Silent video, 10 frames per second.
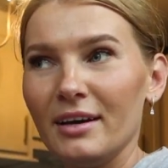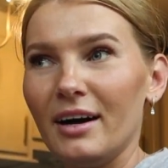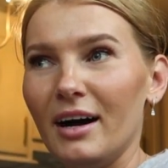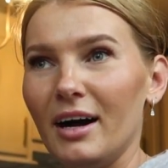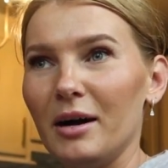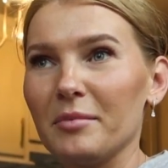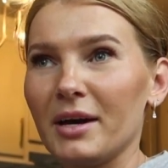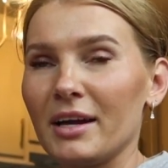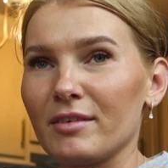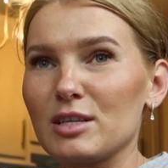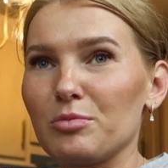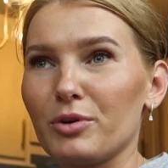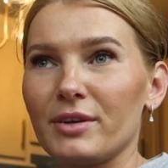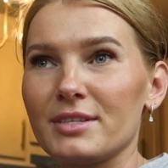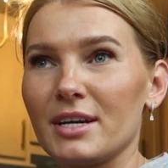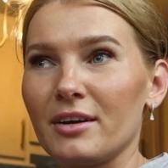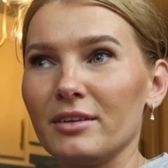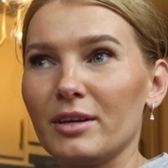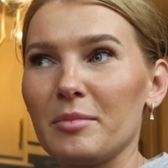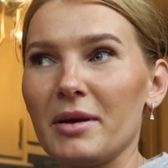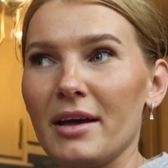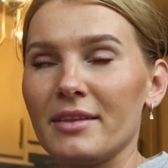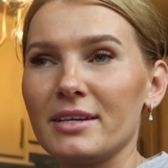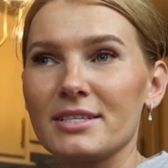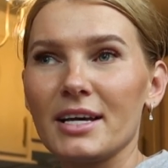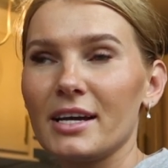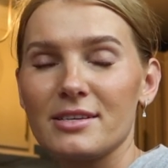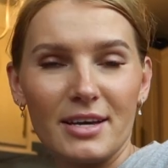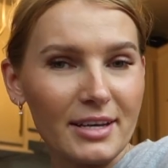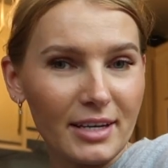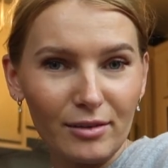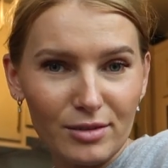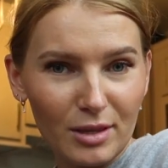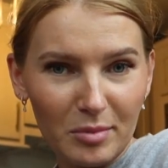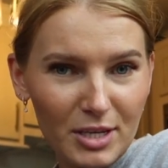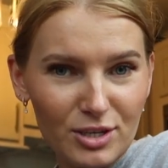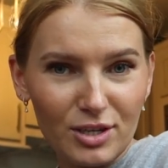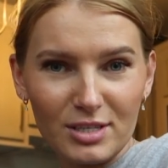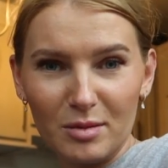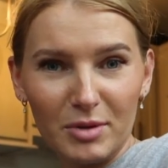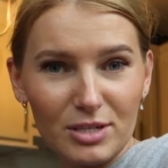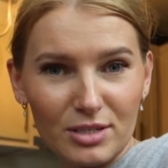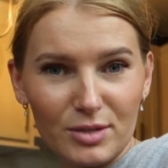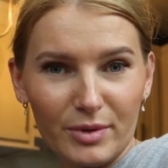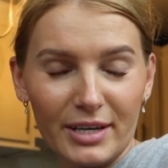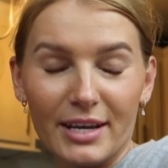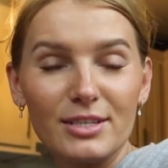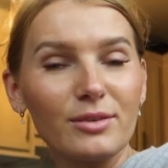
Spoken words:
kind of exploring this area a little bit and then decided to head down to the beach because the beach looks really nice.